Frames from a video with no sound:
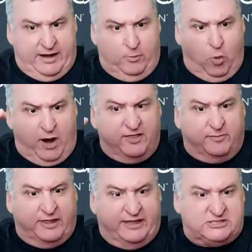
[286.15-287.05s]
And one of the
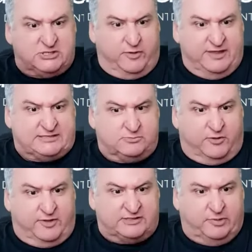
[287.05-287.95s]
places where
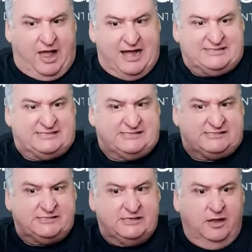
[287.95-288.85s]
this applies
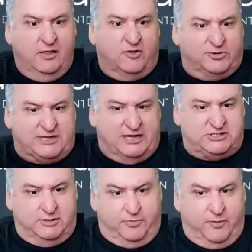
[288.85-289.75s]
is the
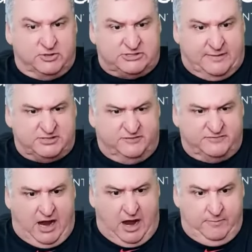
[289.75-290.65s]
perception of
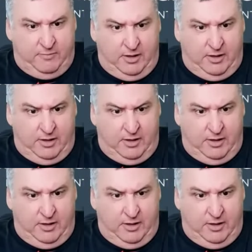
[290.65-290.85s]
time.